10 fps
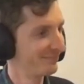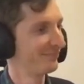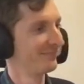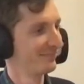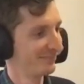
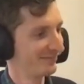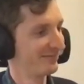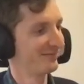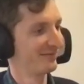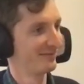
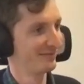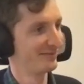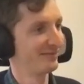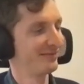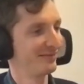
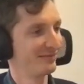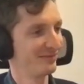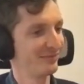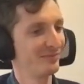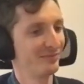
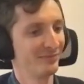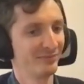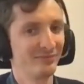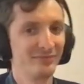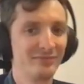
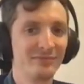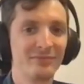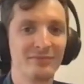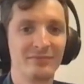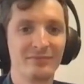
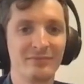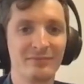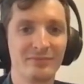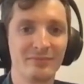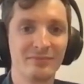
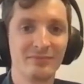No words are spoken by the person on screen.